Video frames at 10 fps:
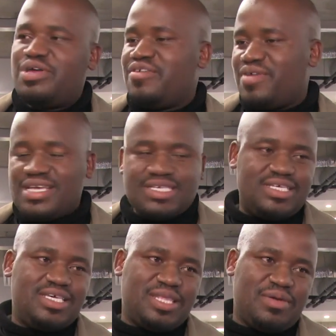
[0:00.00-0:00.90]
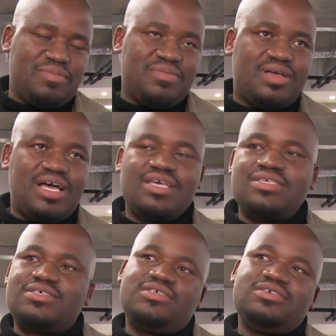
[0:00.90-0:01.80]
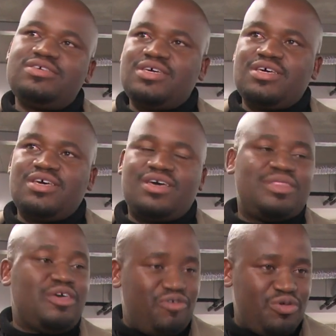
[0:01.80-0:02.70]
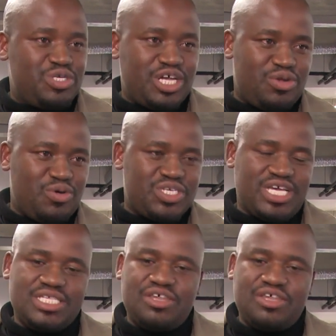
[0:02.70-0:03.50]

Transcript: whenever I see them, I see the future doctors,